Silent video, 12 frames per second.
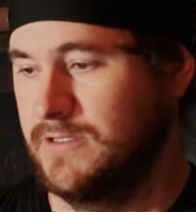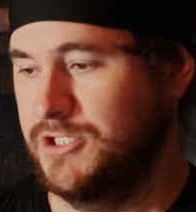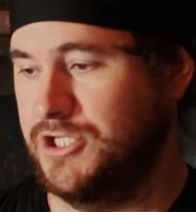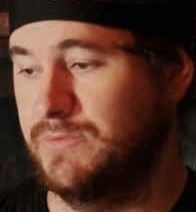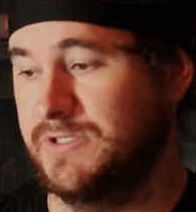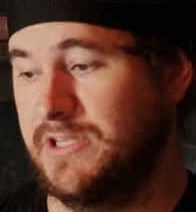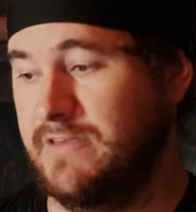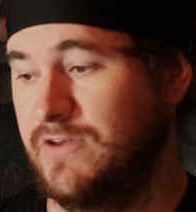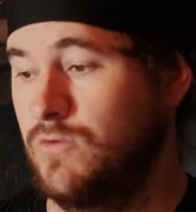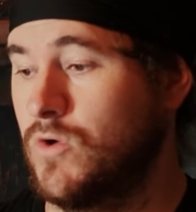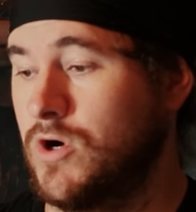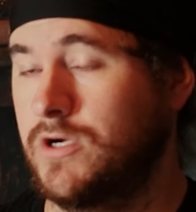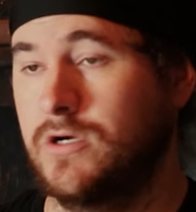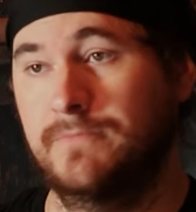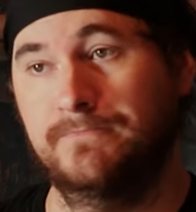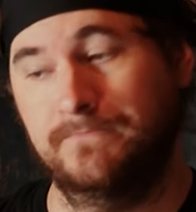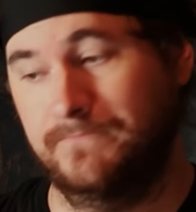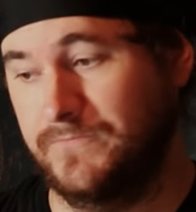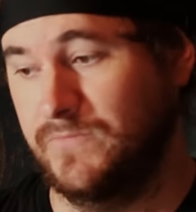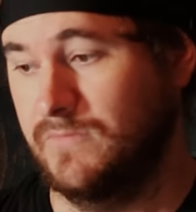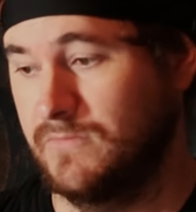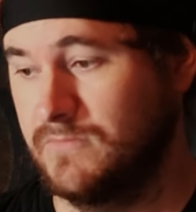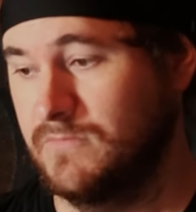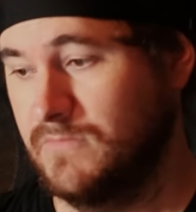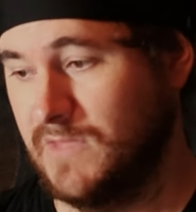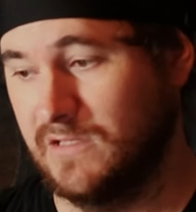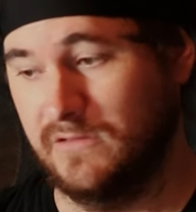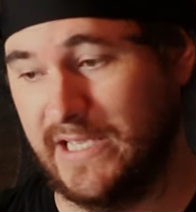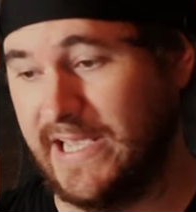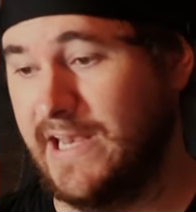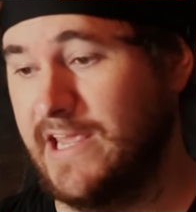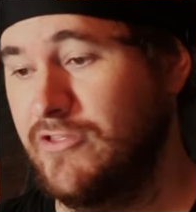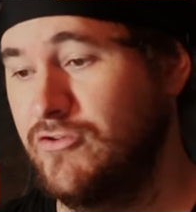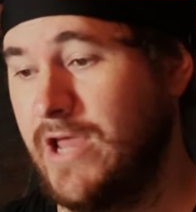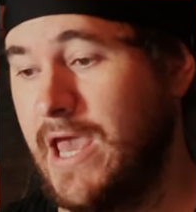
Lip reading: She was leaving work like any other